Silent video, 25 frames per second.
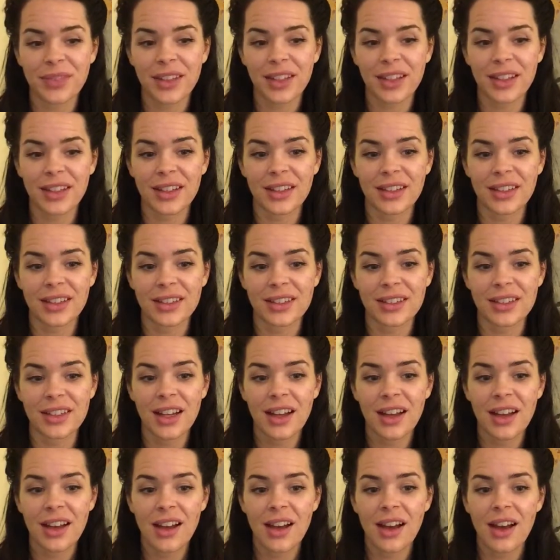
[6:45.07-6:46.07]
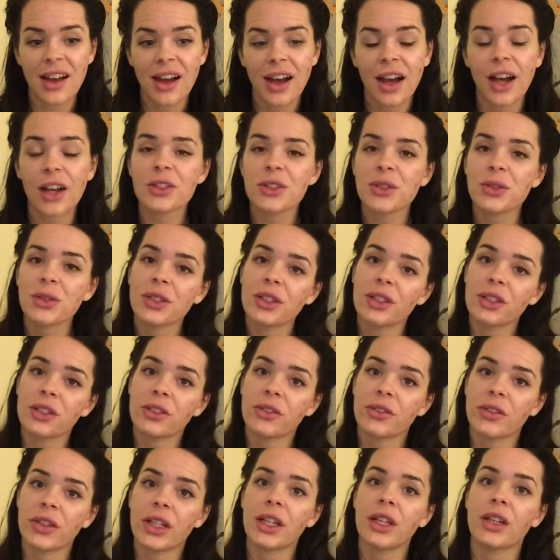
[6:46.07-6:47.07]
And I'll do another
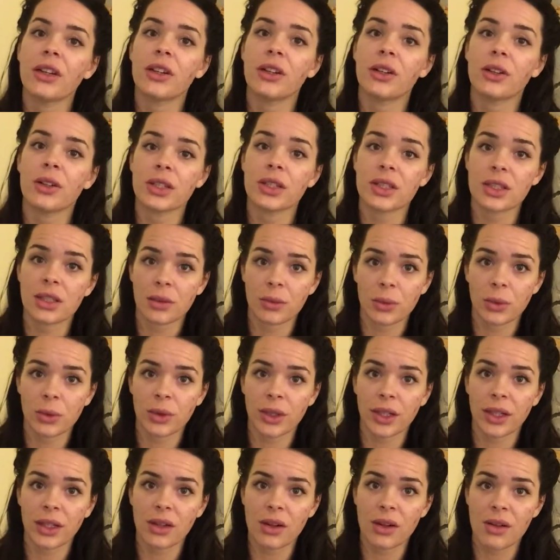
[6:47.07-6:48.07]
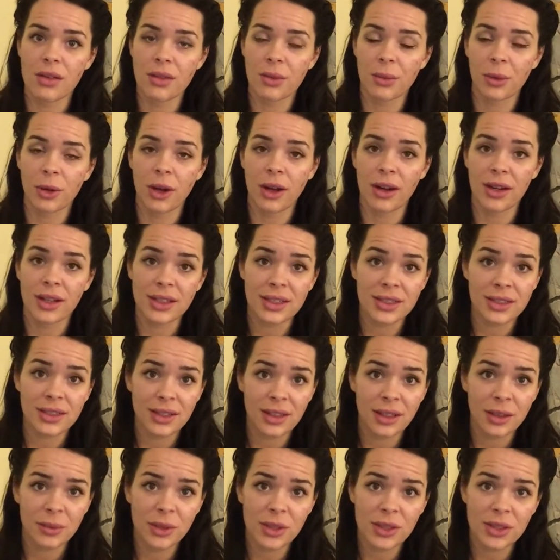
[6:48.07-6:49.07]
video at some point on the products
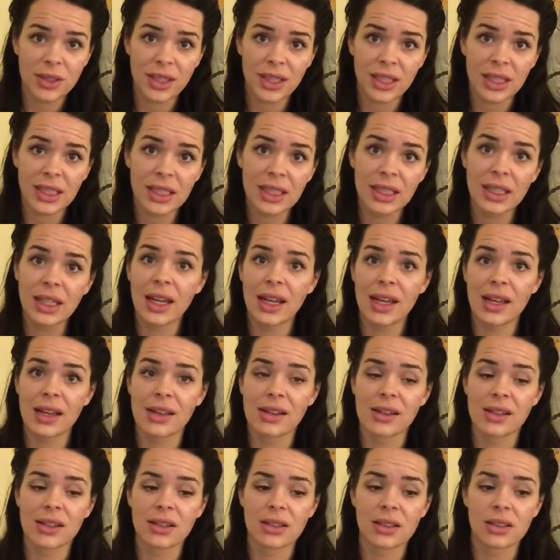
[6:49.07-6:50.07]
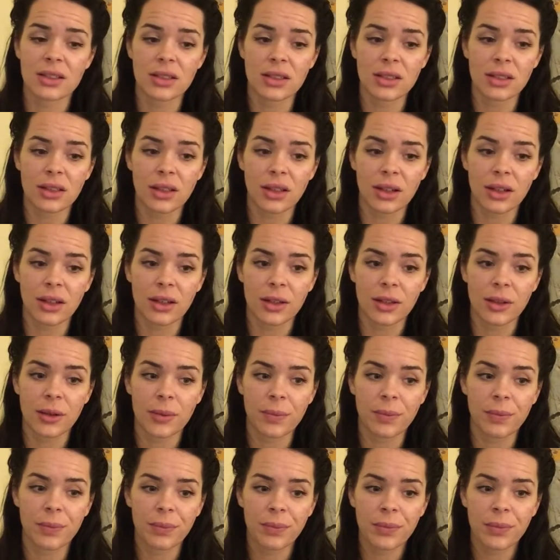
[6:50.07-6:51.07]
that I'm using and
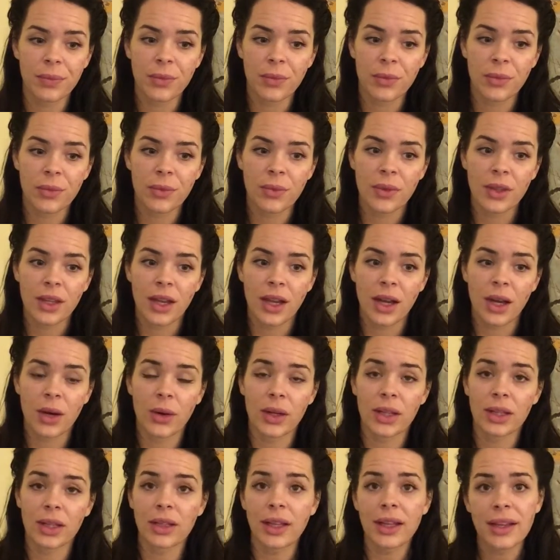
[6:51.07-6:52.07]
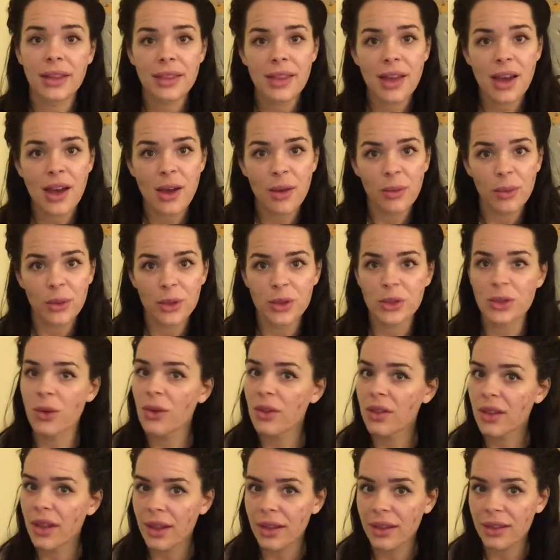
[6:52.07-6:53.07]
how I like them or
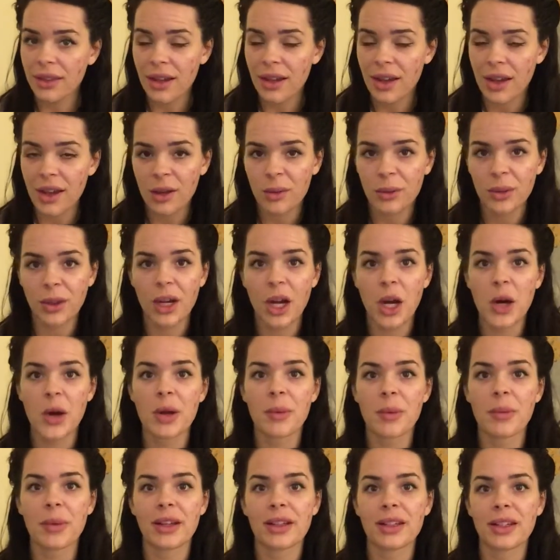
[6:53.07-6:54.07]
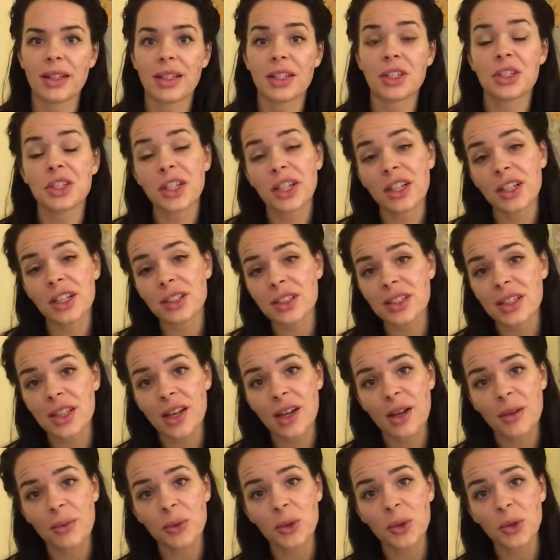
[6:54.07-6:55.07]
don't like them, or how I might need to change
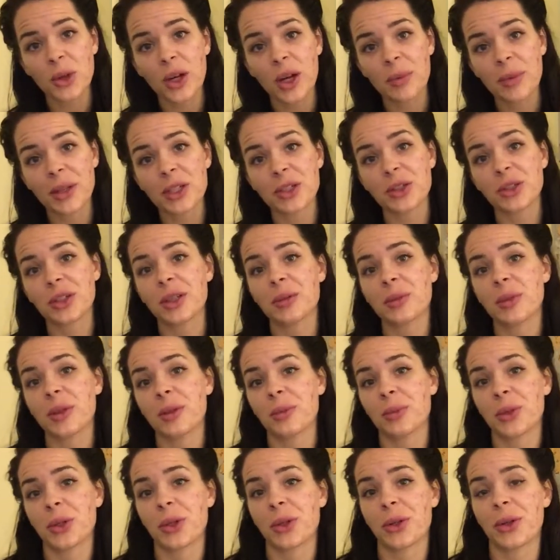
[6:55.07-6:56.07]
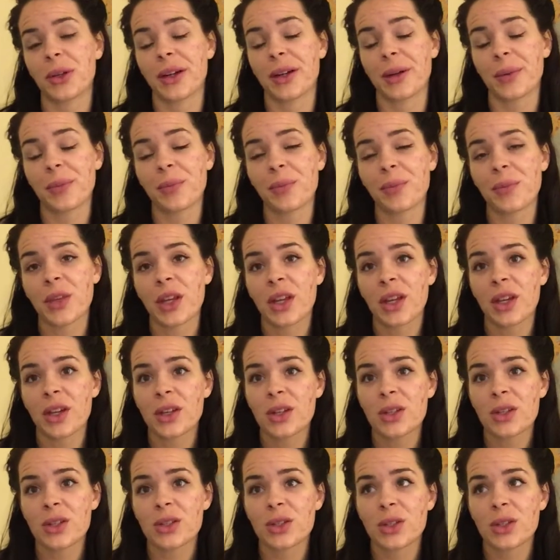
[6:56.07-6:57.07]
them throughout my treatment program.
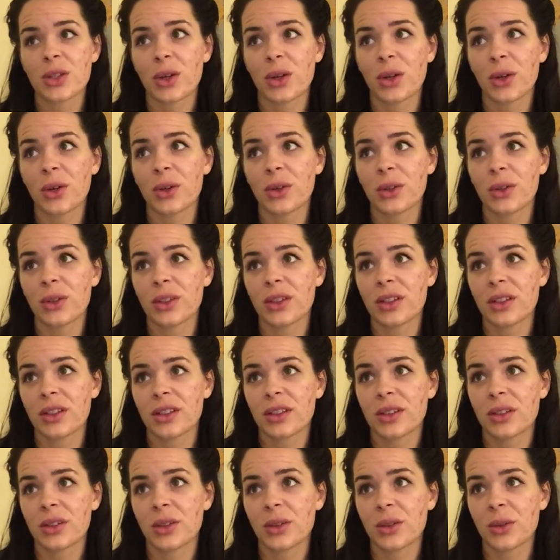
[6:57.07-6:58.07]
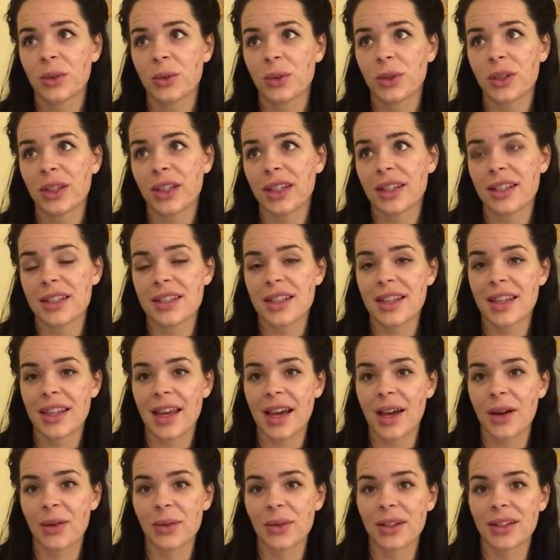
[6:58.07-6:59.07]
So we'll get into
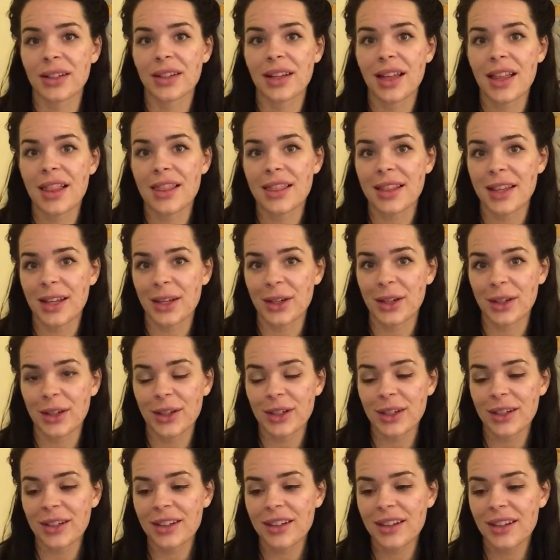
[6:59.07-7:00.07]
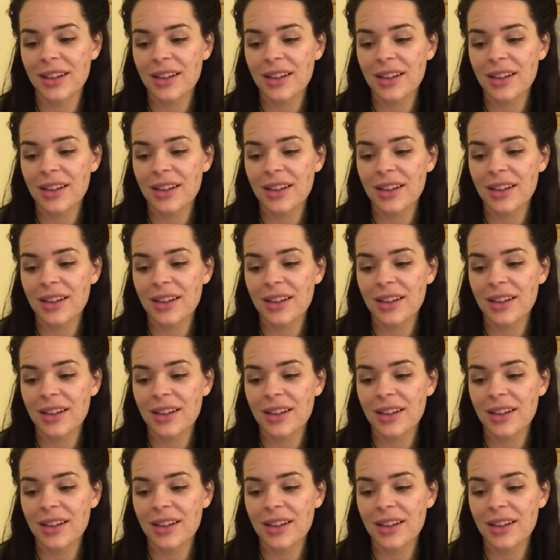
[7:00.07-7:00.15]
that one later.